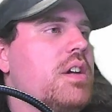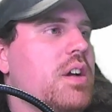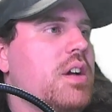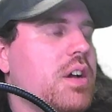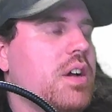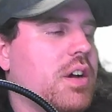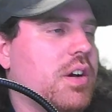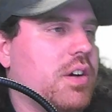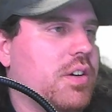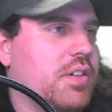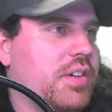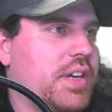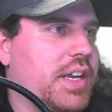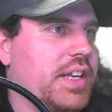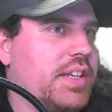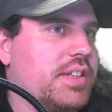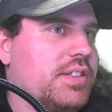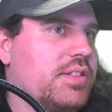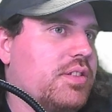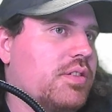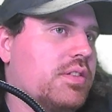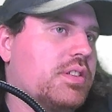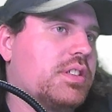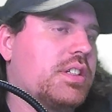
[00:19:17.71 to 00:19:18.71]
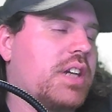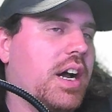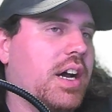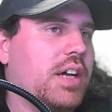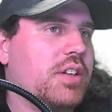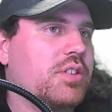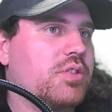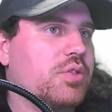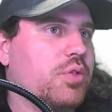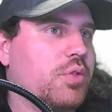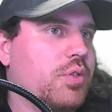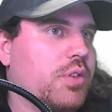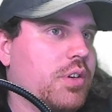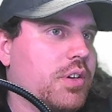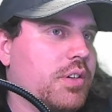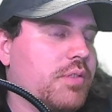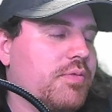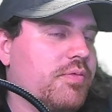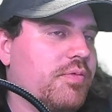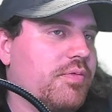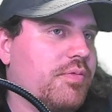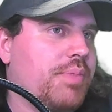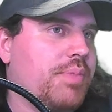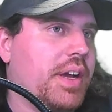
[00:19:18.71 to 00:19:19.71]
Okay, so
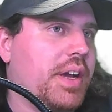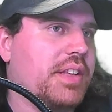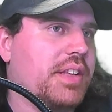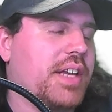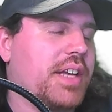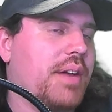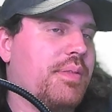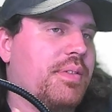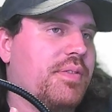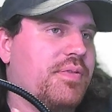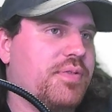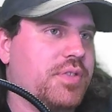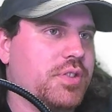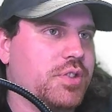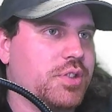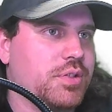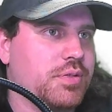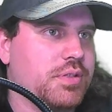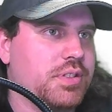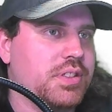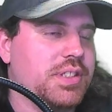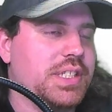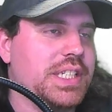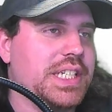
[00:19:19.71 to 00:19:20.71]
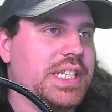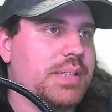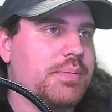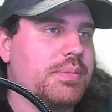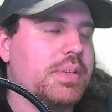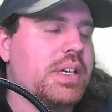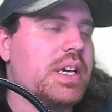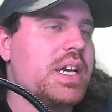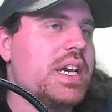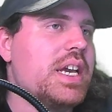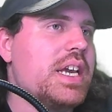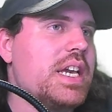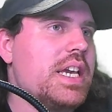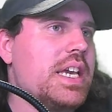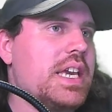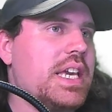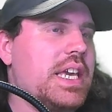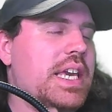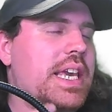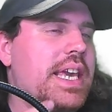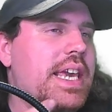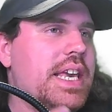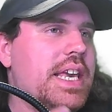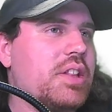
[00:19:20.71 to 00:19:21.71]
Gondor, by the time of Future Redeemed,
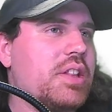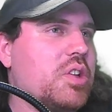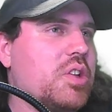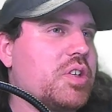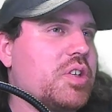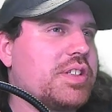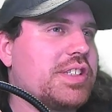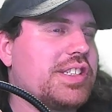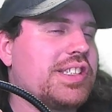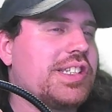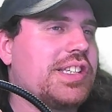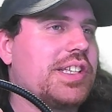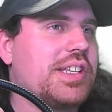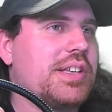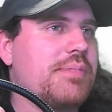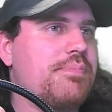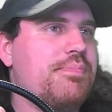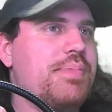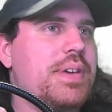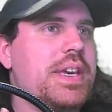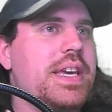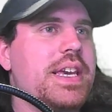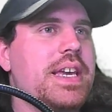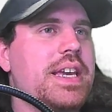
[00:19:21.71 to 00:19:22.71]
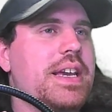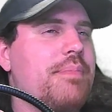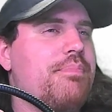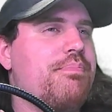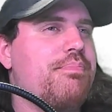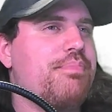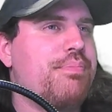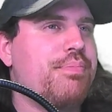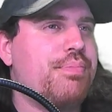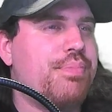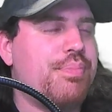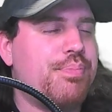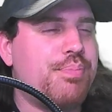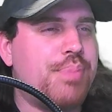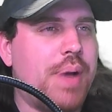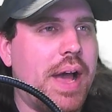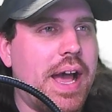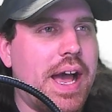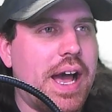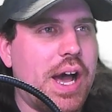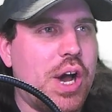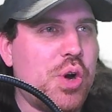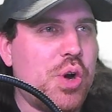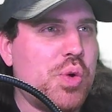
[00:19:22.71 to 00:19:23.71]
he looks to be
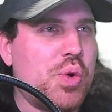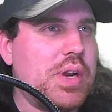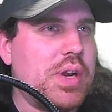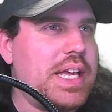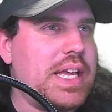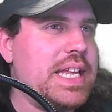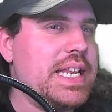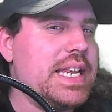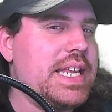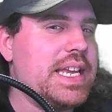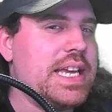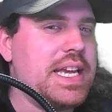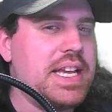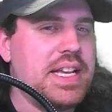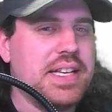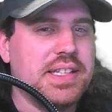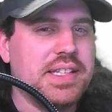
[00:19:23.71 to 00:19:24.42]
about in his